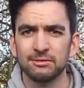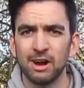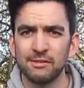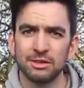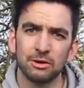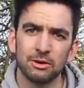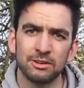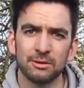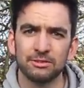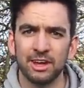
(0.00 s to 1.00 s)
rather than going
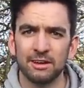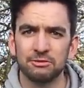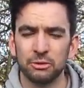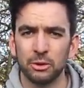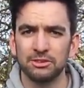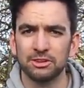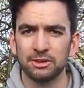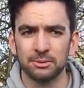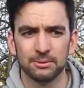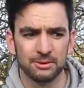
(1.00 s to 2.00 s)
down to
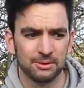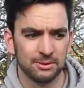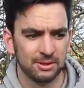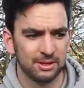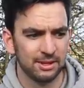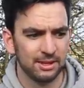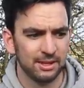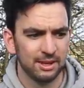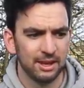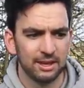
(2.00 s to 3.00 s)
f22
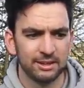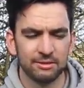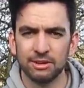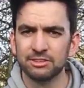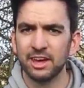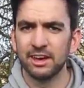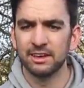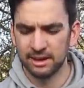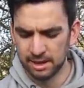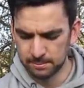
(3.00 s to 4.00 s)
and then risk
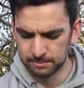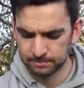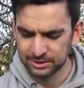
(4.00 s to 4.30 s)
getting um,